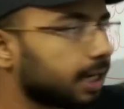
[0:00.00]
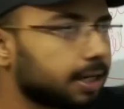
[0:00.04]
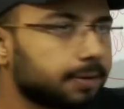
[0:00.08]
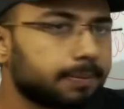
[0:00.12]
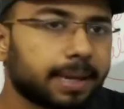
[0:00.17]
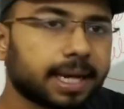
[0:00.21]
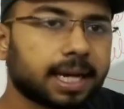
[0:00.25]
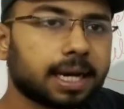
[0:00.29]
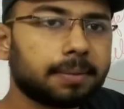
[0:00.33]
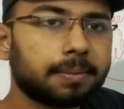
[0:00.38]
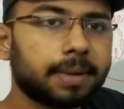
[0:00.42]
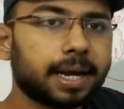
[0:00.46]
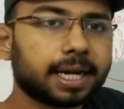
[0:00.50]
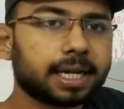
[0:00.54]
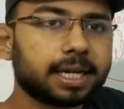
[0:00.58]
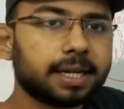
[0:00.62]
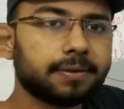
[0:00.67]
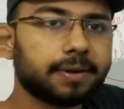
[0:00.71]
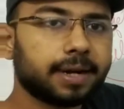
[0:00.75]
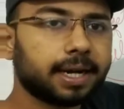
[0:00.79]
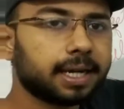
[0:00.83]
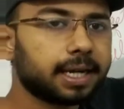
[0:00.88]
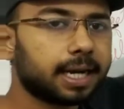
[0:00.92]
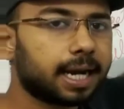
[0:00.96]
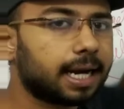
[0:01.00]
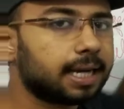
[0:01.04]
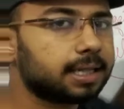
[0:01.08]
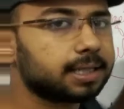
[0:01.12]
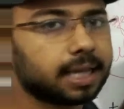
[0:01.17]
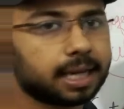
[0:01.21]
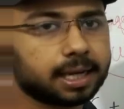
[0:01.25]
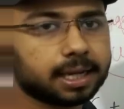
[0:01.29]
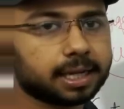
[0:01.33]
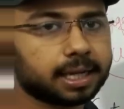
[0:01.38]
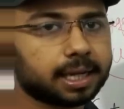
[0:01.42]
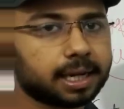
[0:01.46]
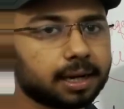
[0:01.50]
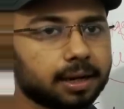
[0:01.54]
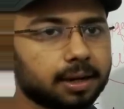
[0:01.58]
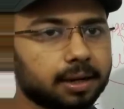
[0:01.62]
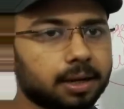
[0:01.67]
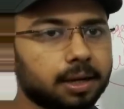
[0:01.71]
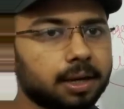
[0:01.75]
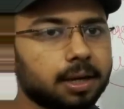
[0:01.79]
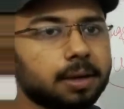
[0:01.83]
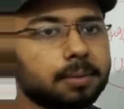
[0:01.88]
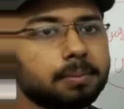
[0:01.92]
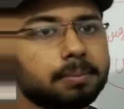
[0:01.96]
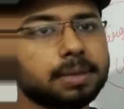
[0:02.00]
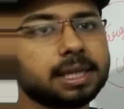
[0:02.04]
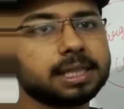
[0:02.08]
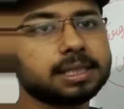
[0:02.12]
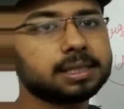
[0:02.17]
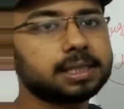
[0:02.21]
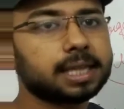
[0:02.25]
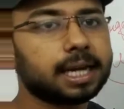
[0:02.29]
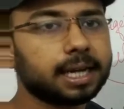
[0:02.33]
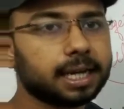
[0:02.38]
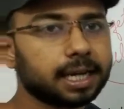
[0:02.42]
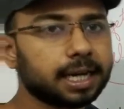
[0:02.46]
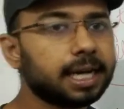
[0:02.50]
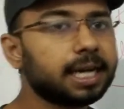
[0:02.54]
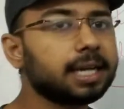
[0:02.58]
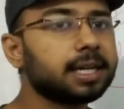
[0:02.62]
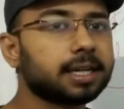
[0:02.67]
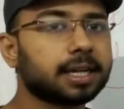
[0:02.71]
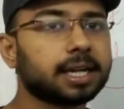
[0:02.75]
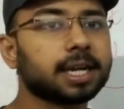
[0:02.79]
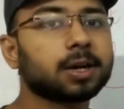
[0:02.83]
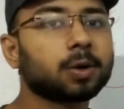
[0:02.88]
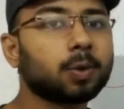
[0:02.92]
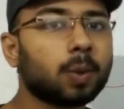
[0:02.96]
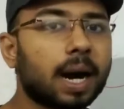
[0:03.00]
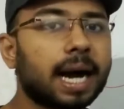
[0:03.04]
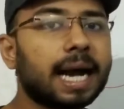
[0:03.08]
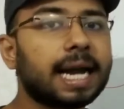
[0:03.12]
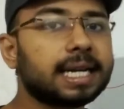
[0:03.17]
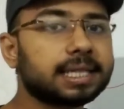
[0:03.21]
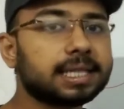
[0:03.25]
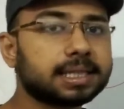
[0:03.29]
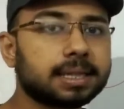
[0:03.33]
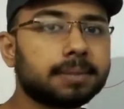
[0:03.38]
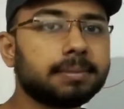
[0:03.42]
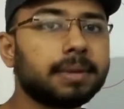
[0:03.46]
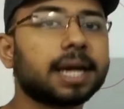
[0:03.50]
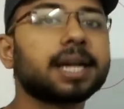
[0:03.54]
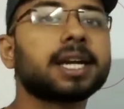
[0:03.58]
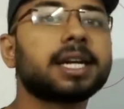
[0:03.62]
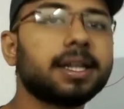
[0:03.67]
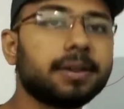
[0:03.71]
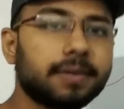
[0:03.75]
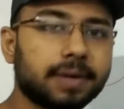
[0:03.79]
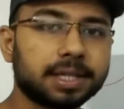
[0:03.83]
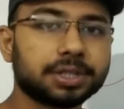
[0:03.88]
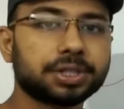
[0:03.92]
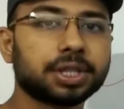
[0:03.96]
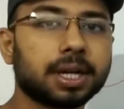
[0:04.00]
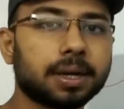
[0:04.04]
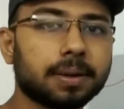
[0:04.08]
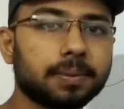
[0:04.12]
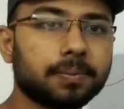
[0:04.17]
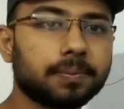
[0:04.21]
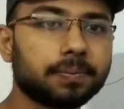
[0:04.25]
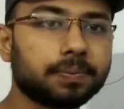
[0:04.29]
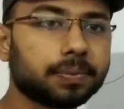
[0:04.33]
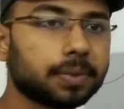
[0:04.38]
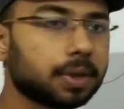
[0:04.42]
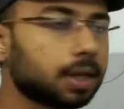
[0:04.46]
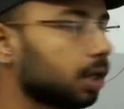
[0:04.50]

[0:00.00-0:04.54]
it become activate and then kill. Means that it requires some activation.